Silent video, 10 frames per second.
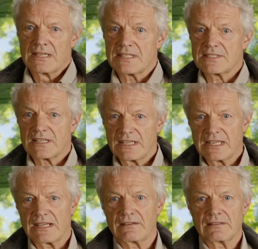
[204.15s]
It's
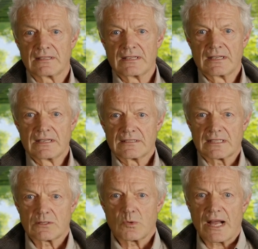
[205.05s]
clear
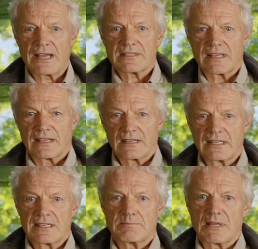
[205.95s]
that quiet and
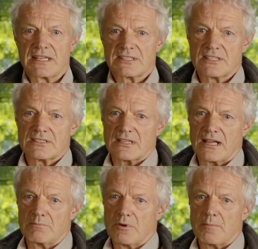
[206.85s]
clean places
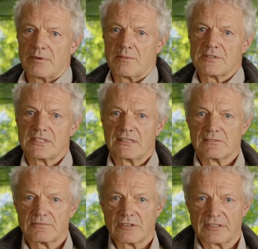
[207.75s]
are more
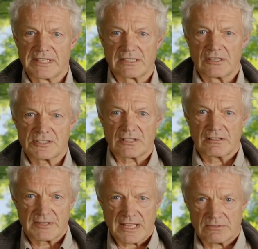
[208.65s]
promising for an
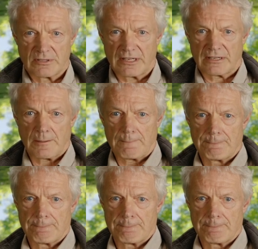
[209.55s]
ecological network.